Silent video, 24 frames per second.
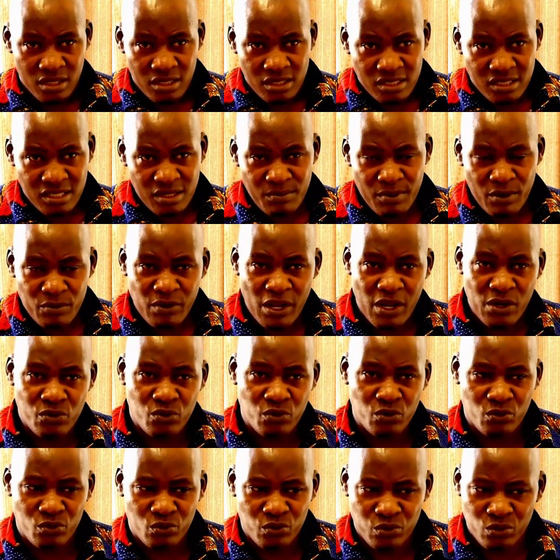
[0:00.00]
Simply trying
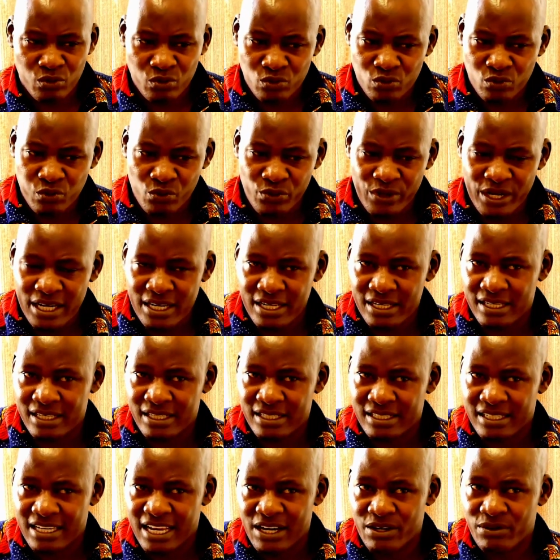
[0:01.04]
to really
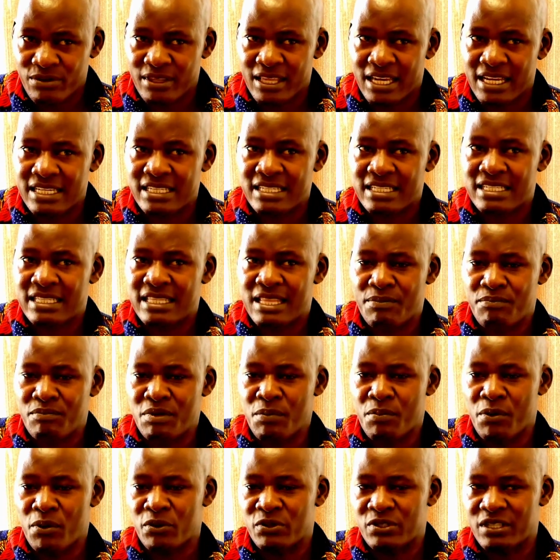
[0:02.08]
tell you that the
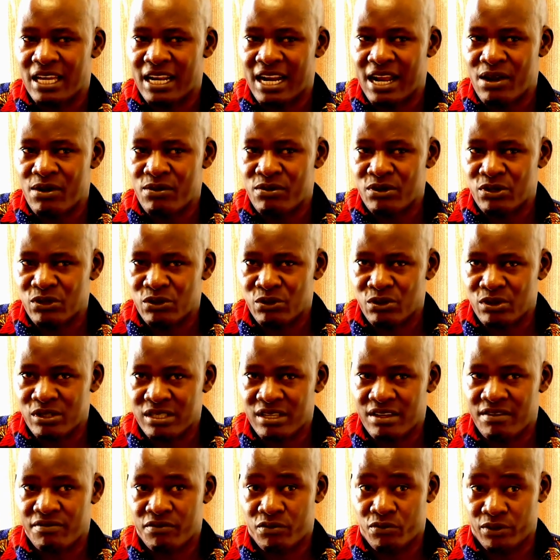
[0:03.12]
people you surround
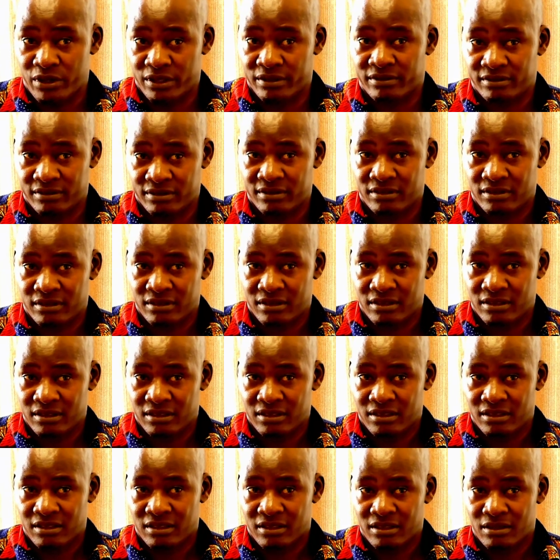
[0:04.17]
yourself with
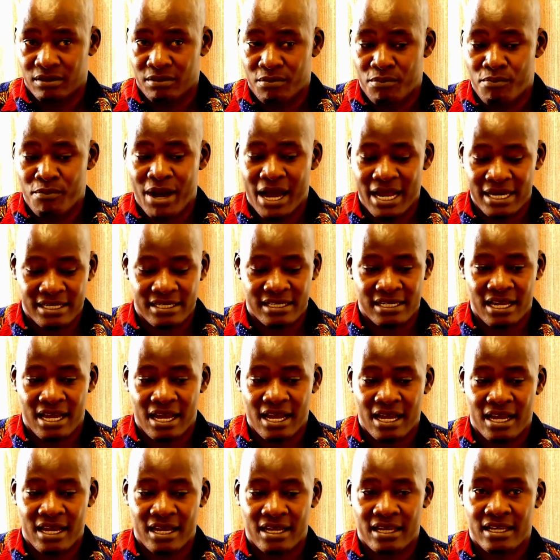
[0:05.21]

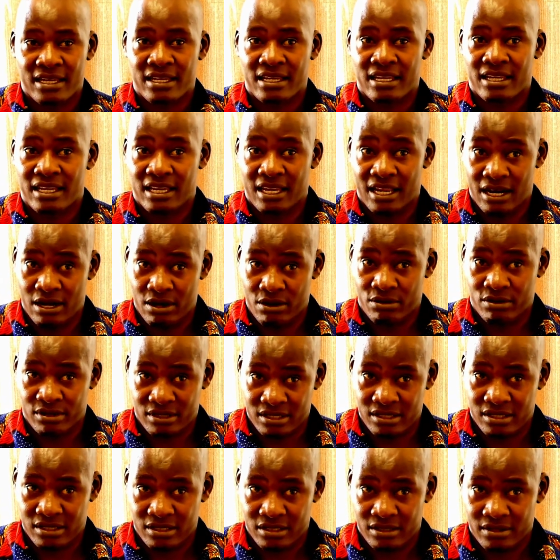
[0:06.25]
matter a
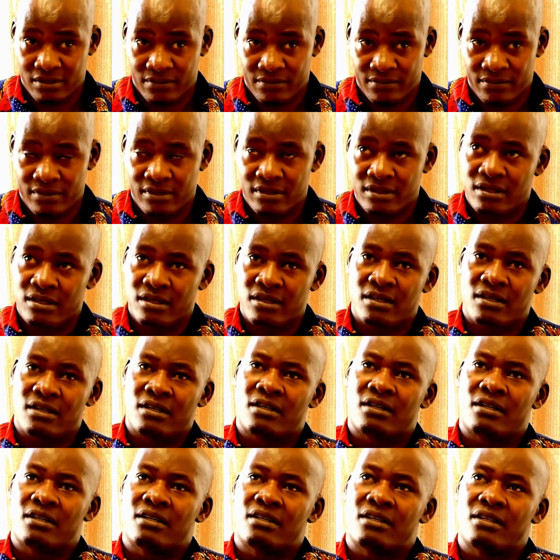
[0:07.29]
lot.
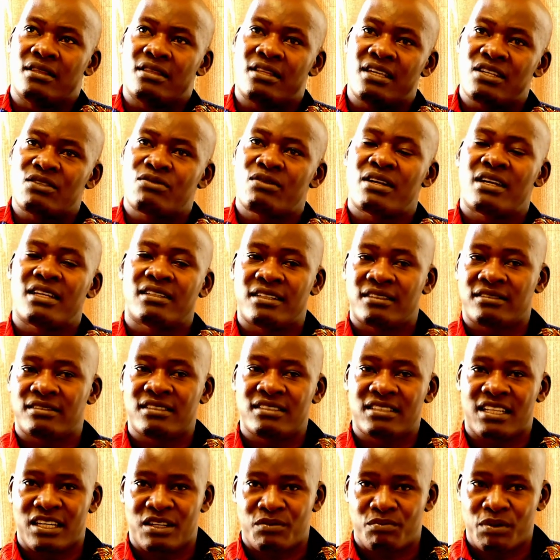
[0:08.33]
There is another
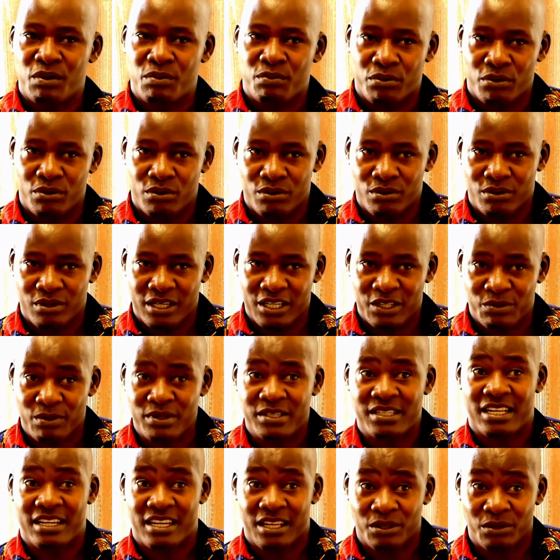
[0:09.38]
thing that people,
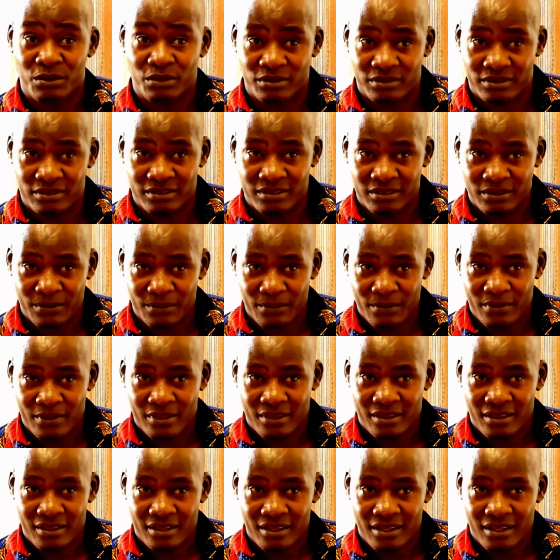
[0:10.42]
especially the youth,
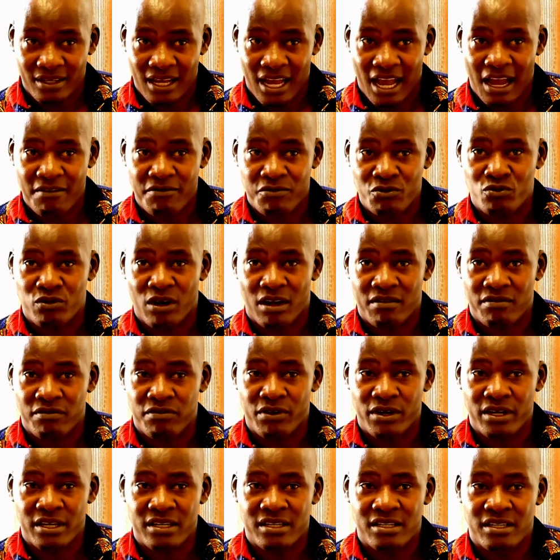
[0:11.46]
have to
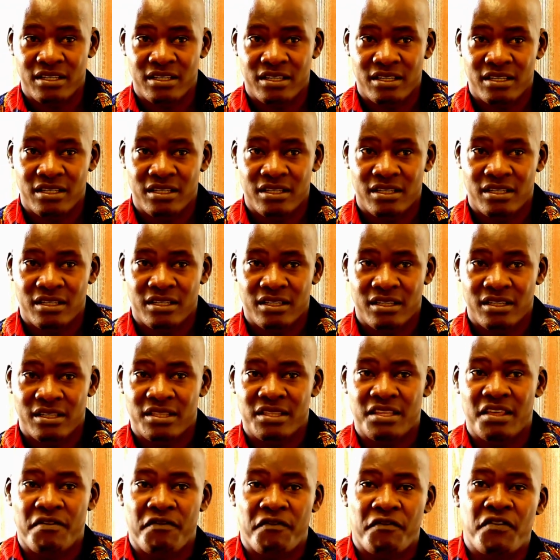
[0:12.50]
avoid.
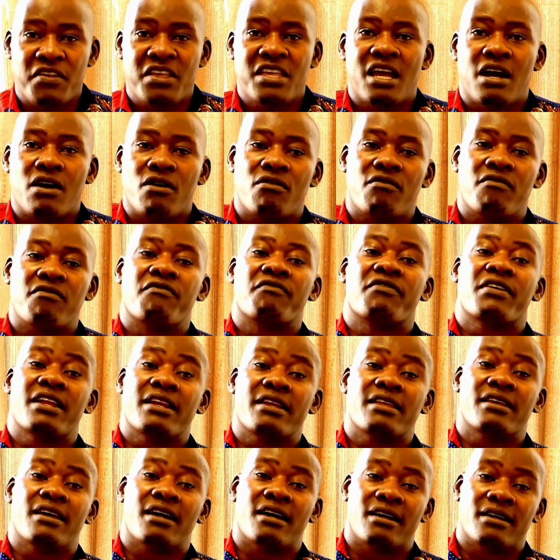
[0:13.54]
The fear of
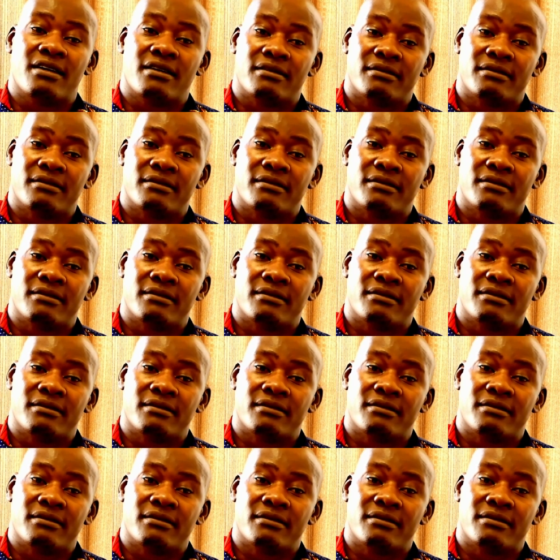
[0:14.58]
failure.